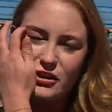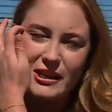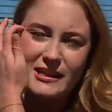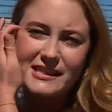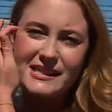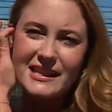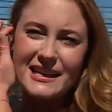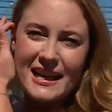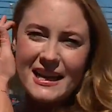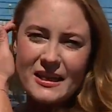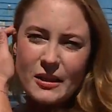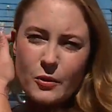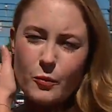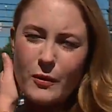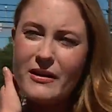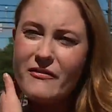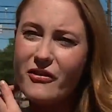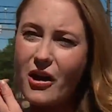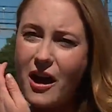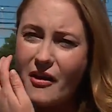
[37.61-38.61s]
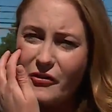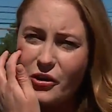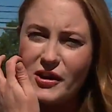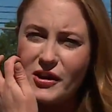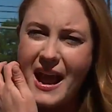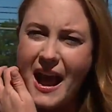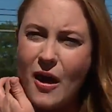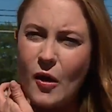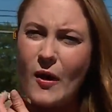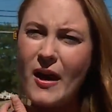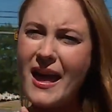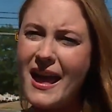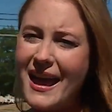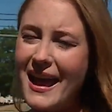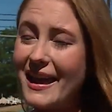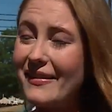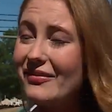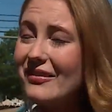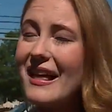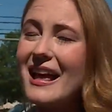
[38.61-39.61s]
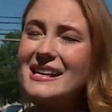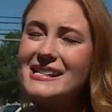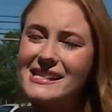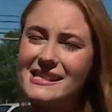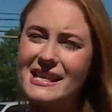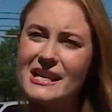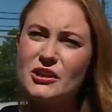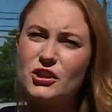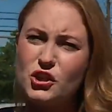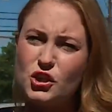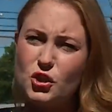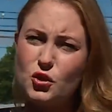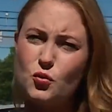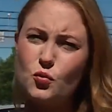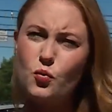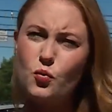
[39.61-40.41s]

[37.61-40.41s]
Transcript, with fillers: incident that we've covered now in less than two